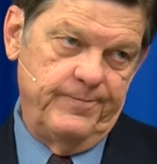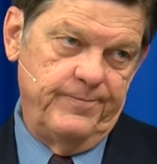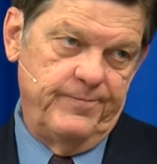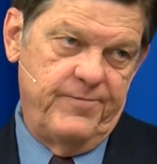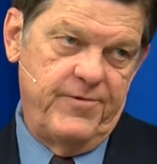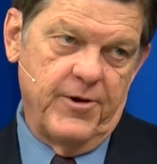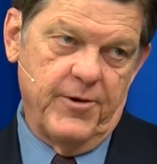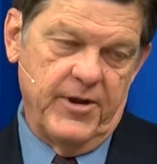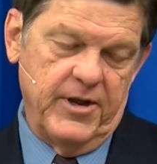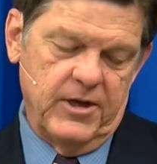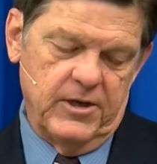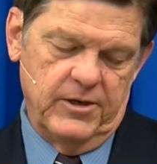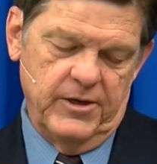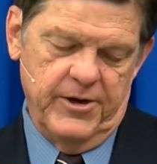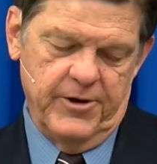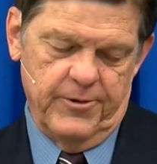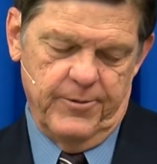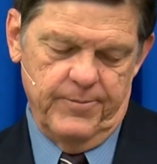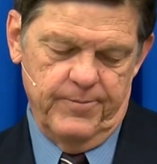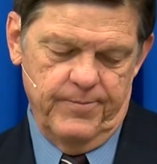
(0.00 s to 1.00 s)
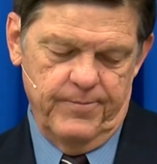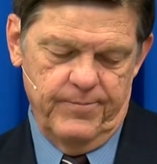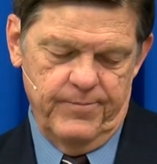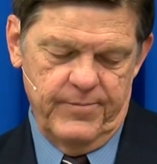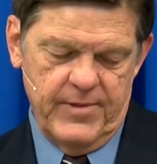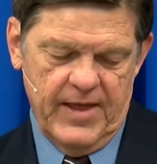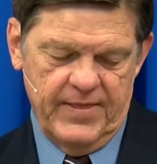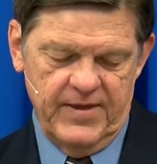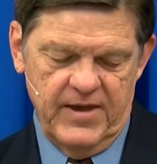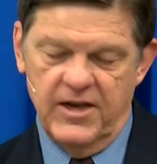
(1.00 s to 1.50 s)
very clear,
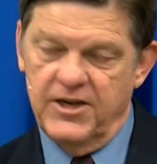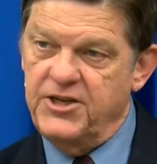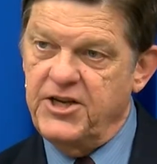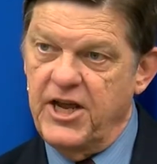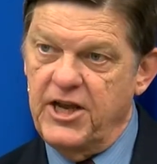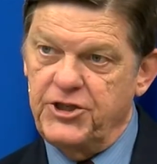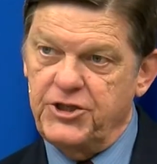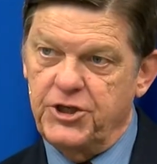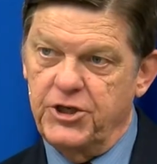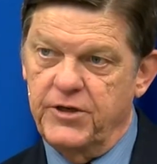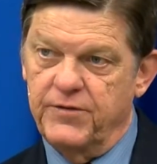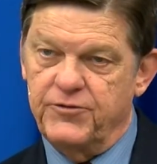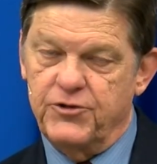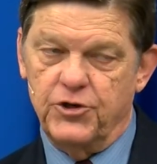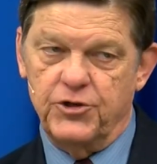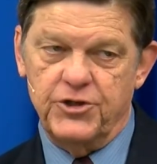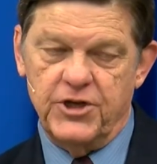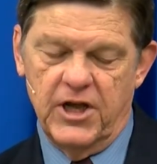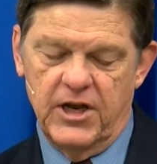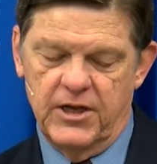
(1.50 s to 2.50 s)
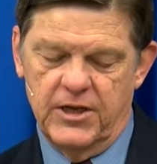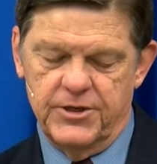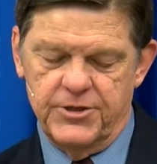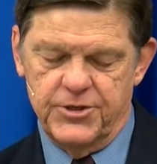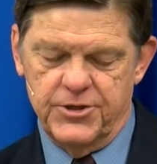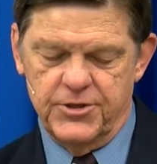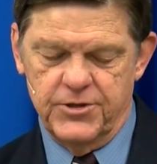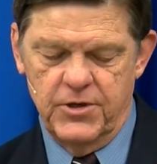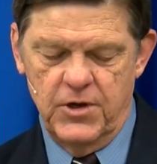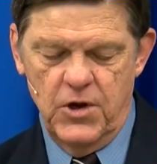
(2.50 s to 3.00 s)
that the intention of
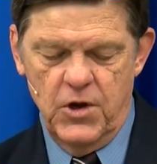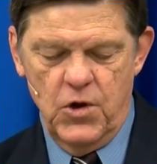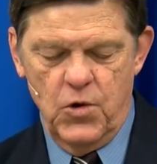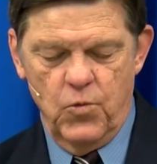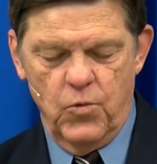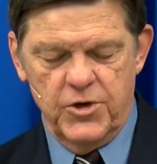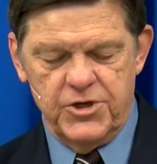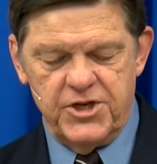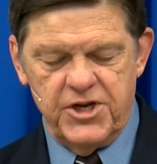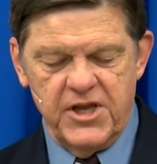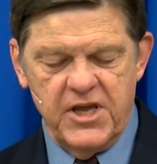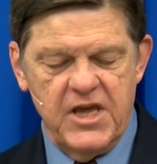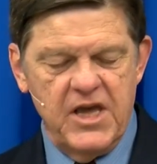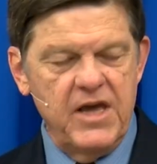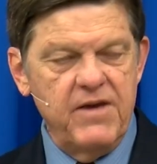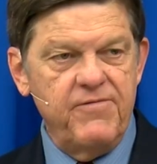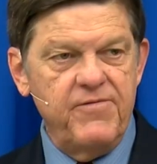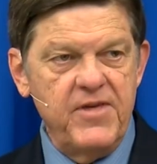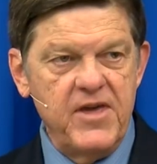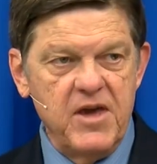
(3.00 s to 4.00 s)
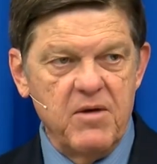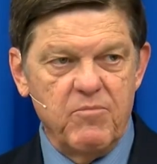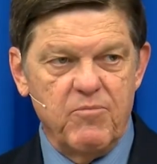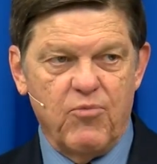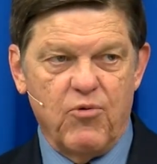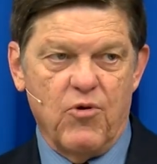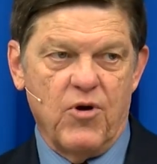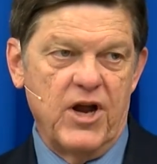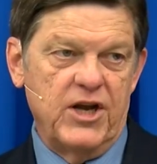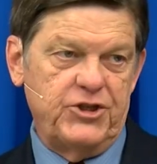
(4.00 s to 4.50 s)
Tertullus was to give the
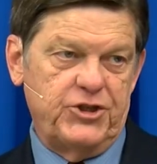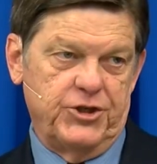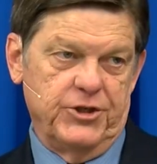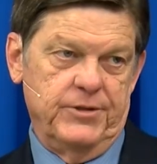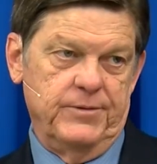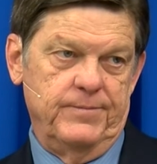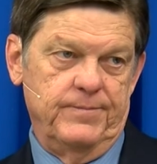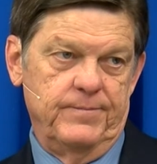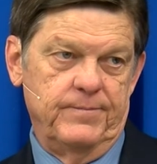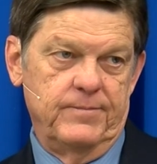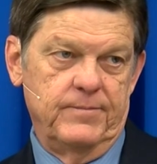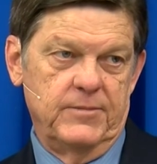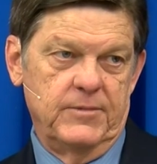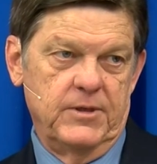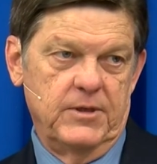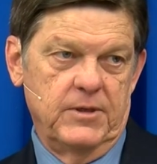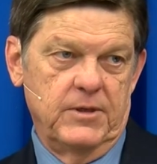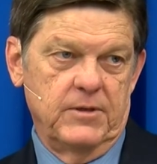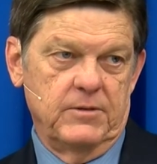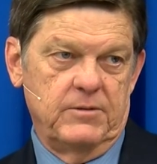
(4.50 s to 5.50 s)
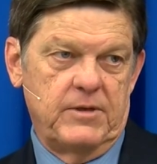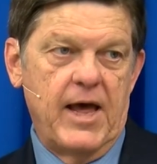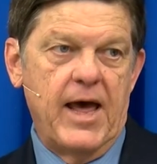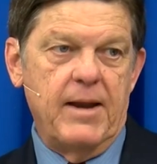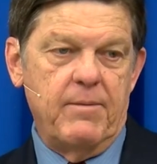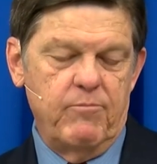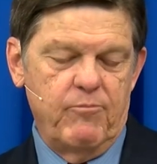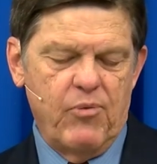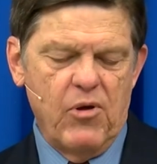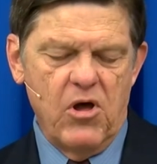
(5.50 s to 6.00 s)
impression
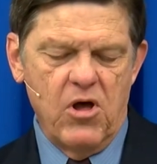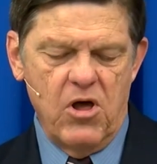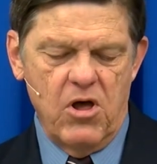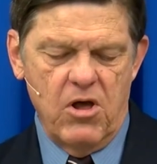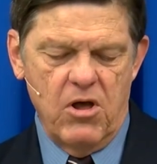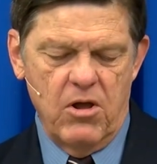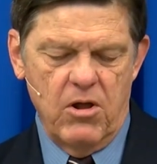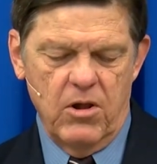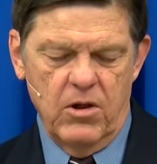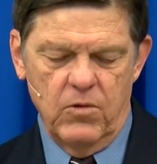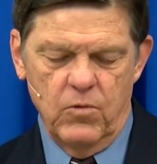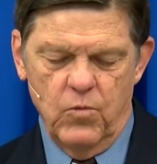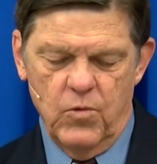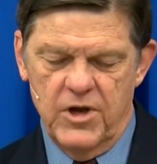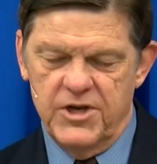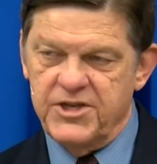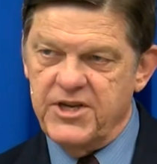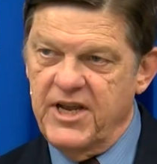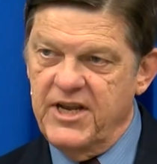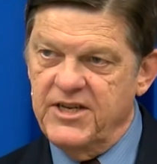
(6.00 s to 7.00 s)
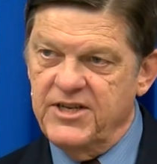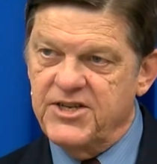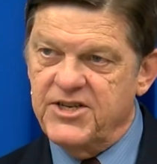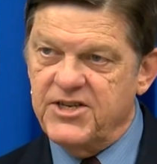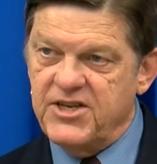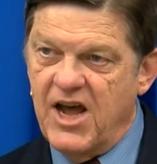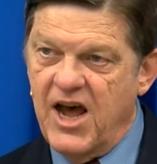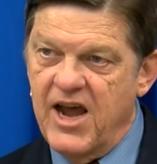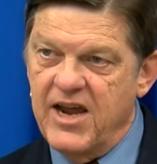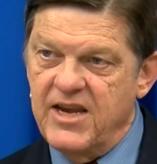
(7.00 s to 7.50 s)
that Paul was
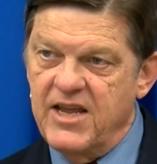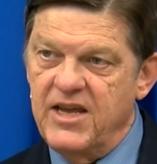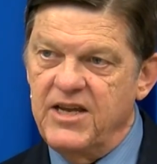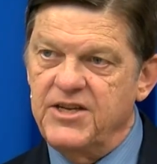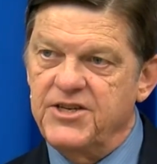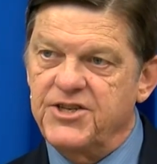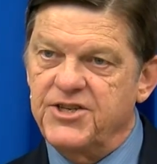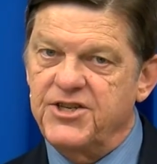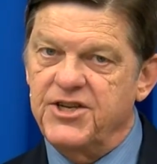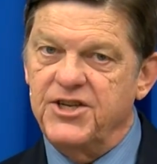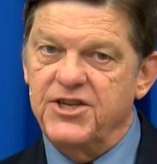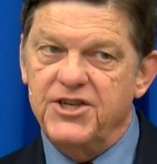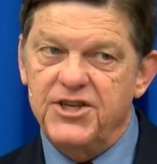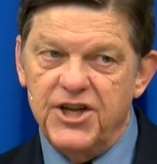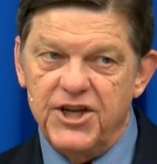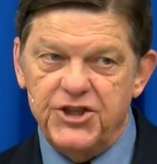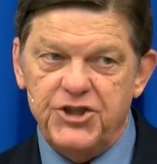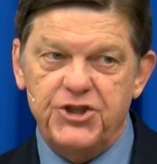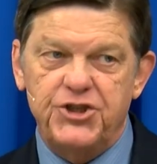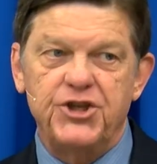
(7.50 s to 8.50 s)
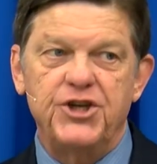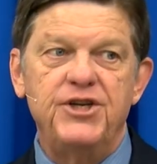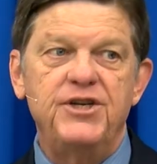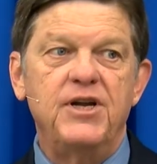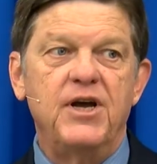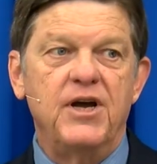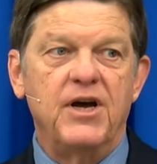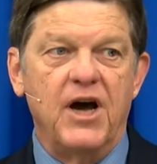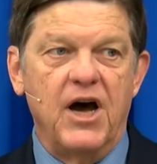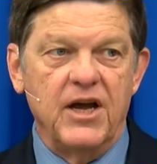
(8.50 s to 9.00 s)
inciting sedition
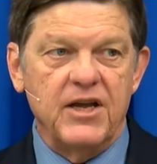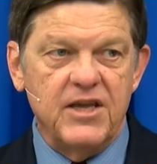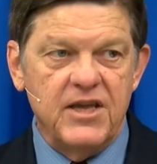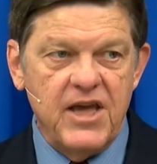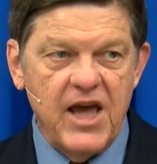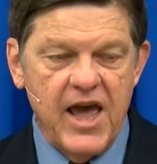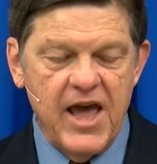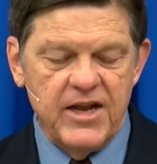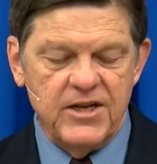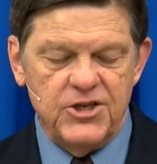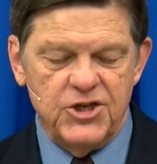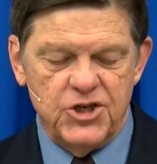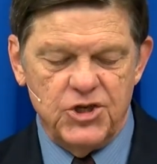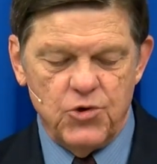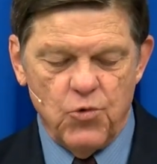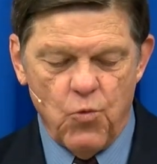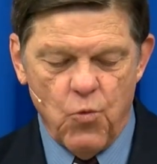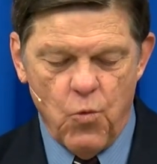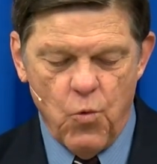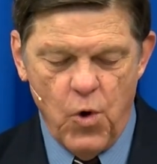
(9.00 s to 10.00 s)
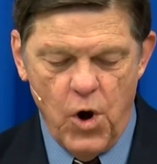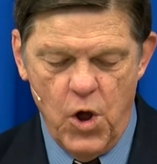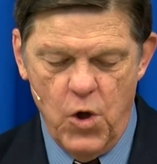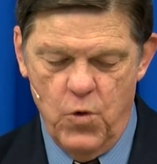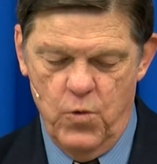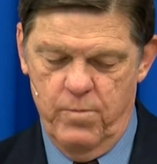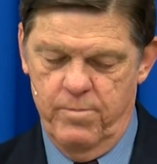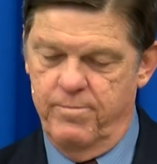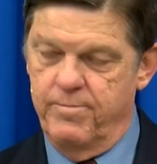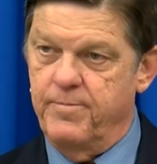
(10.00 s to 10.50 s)
against
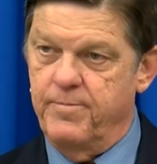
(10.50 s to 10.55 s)
Rome.